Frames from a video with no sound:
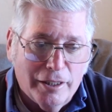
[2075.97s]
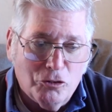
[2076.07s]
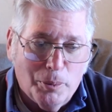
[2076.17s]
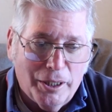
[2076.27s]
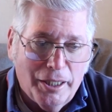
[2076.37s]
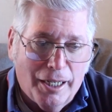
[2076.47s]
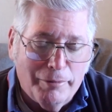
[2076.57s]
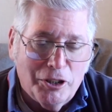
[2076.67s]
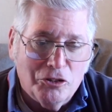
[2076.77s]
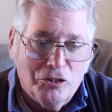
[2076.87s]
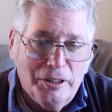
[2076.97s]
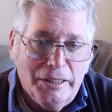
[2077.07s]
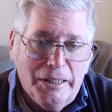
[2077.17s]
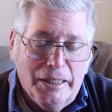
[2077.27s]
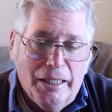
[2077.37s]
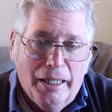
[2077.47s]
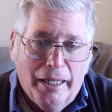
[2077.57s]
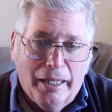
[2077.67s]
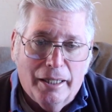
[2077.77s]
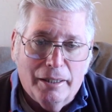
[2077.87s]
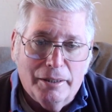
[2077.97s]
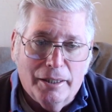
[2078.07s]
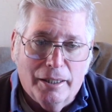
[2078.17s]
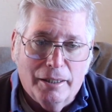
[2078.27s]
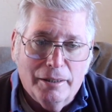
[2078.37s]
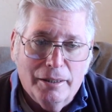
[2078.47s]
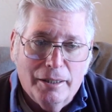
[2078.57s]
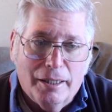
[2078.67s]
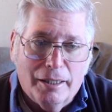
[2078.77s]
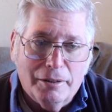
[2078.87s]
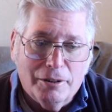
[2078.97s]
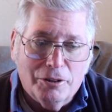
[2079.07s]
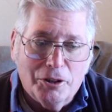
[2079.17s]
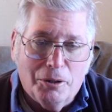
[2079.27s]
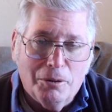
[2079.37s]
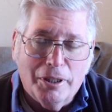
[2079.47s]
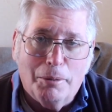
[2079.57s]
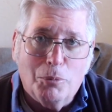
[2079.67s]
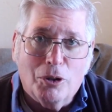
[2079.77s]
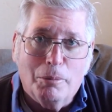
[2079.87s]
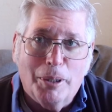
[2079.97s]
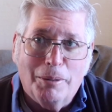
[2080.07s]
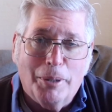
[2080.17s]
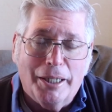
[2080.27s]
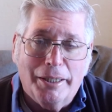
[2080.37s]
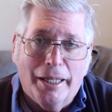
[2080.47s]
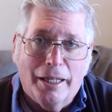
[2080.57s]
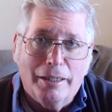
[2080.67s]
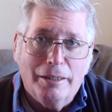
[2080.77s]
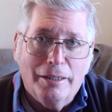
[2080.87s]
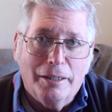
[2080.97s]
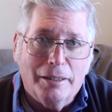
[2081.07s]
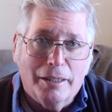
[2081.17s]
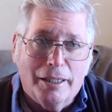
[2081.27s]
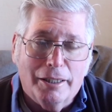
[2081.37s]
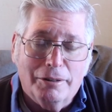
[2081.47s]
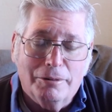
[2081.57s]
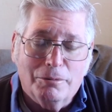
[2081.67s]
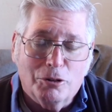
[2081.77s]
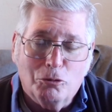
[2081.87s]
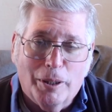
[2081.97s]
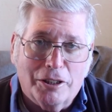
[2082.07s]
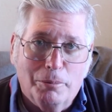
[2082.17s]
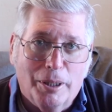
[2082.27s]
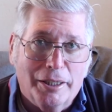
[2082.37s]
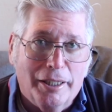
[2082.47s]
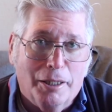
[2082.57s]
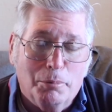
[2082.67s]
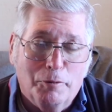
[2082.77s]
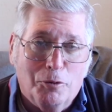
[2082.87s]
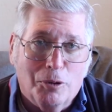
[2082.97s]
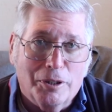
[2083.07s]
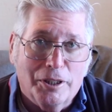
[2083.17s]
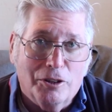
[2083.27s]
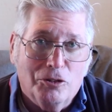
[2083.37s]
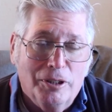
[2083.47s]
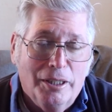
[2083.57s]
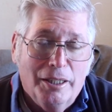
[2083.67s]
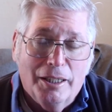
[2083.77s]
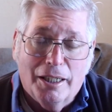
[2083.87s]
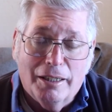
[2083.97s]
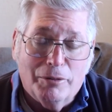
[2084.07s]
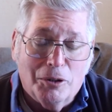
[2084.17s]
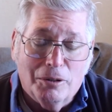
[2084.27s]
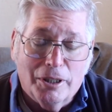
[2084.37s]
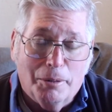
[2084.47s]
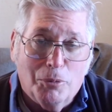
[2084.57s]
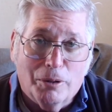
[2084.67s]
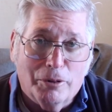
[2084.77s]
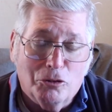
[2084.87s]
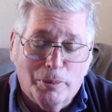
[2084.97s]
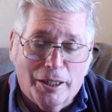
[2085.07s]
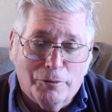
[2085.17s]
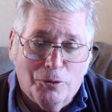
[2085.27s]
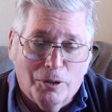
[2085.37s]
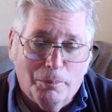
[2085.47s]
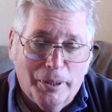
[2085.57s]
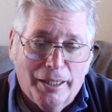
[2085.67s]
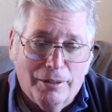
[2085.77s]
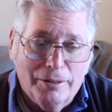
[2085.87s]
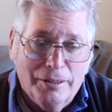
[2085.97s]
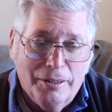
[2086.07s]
That's pretty obvious, and I learned a whole lot more about my dad, and I respected my dad before this. I have a whole lot more respect for him now.